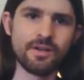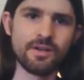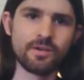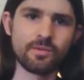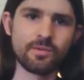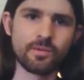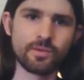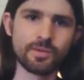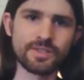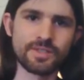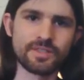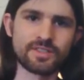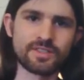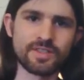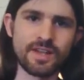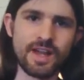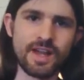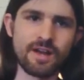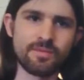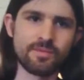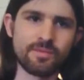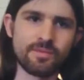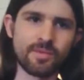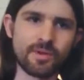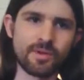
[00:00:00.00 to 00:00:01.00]
release an
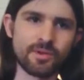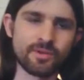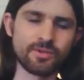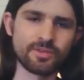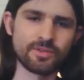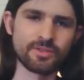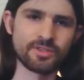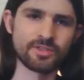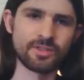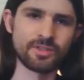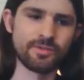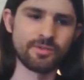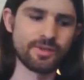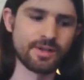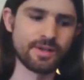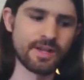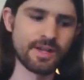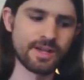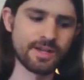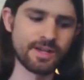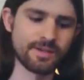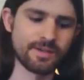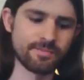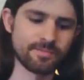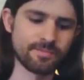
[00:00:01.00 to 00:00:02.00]
album under his own
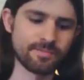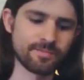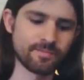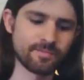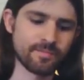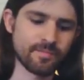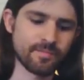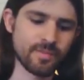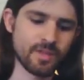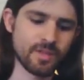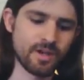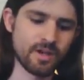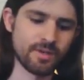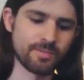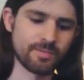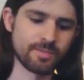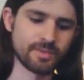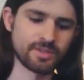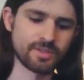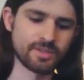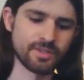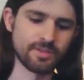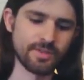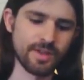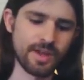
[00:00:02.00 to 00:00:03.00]
name up
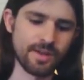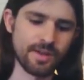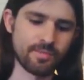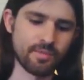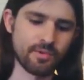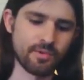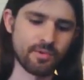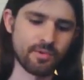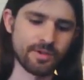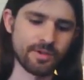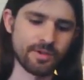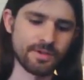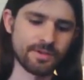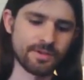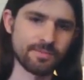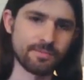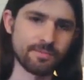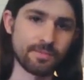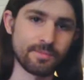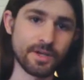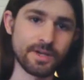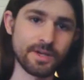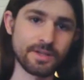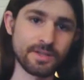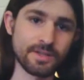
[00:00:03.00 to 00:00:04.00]
until that point,
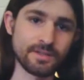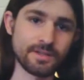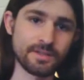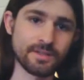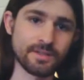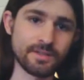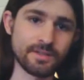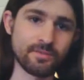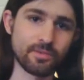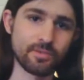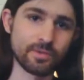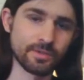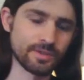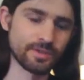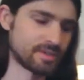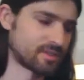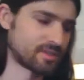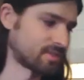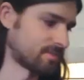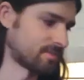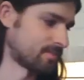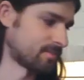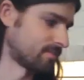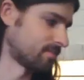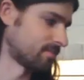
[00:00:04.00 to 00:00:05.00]
but he did release
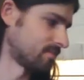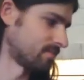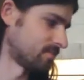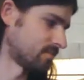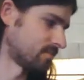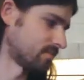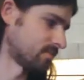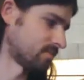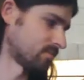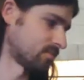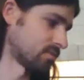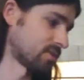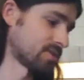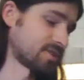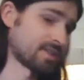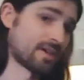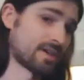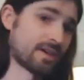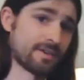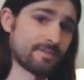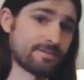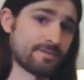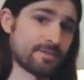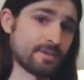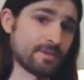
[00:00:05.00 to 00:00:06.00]
some, was
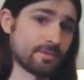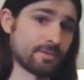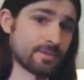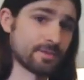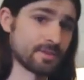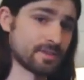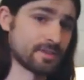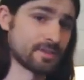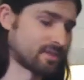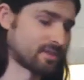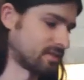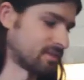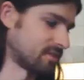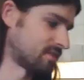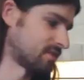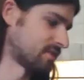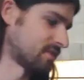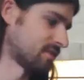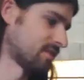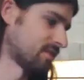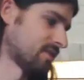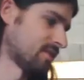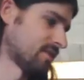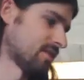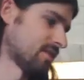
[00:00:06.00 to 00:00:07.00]
on a few releases.
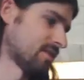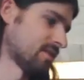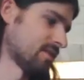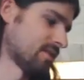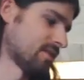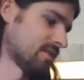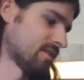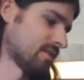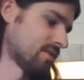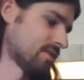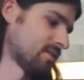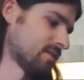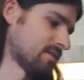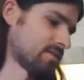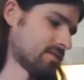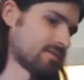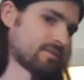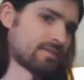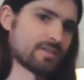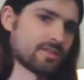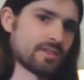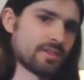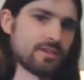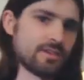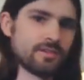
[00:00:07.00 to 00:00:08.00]

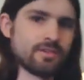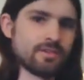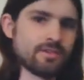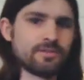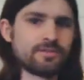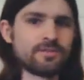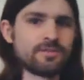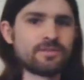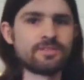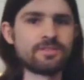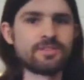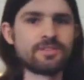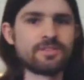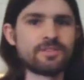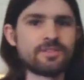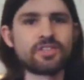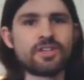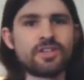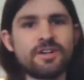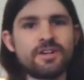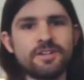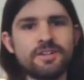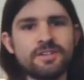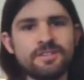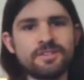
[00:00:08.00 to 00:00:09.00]
So, did
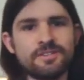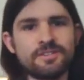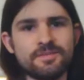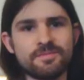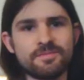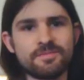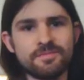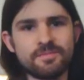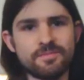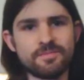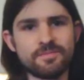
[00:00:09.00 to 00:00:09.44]
Sean